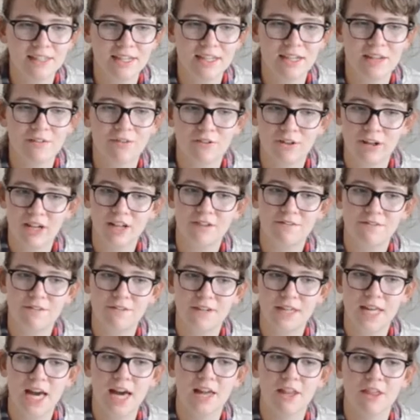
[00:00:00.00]
get enough credit for
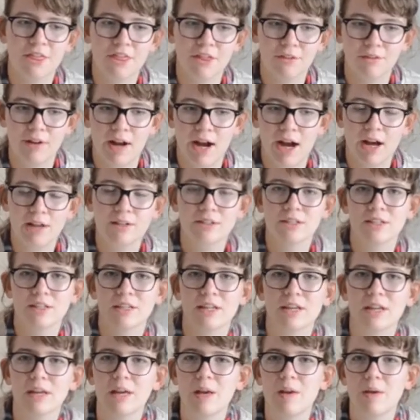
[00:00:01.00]
that throughout
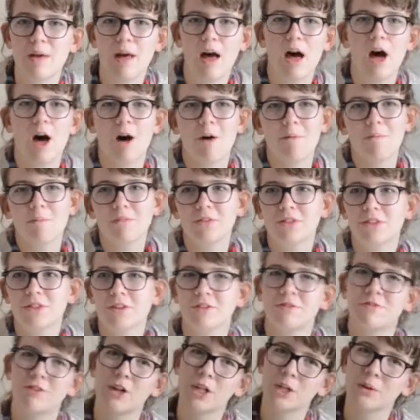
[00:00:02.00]

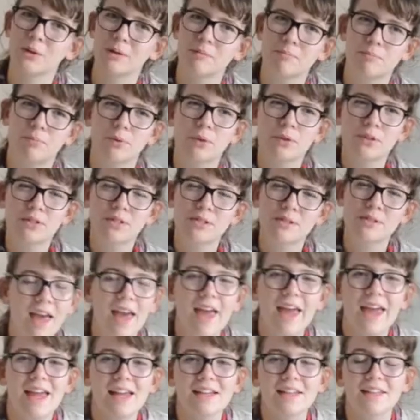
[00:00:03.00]
the following books.
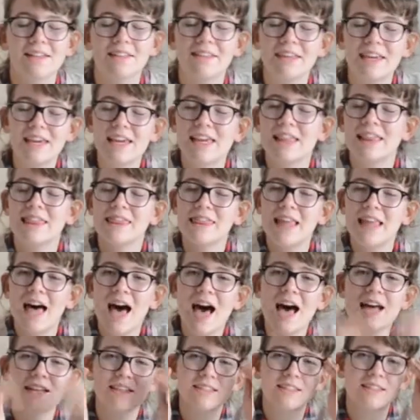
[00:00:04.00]
And the
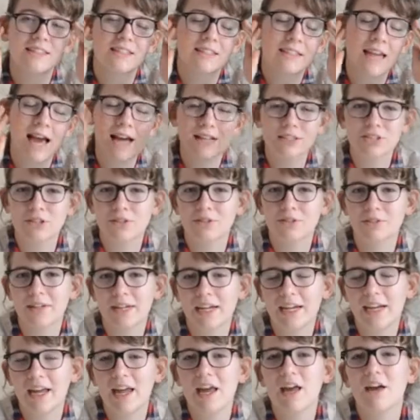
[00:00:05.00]
last
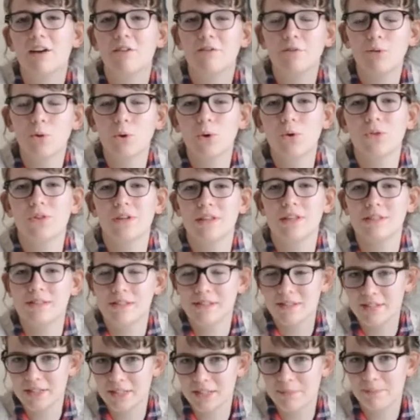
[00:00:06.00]
category for this
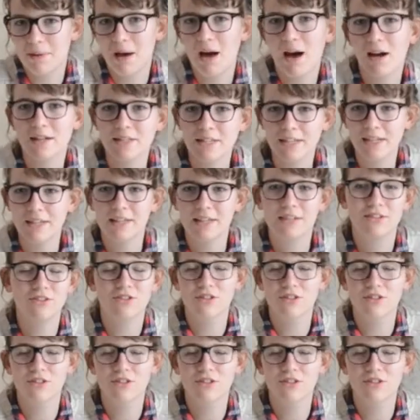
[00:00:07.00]
dinner party is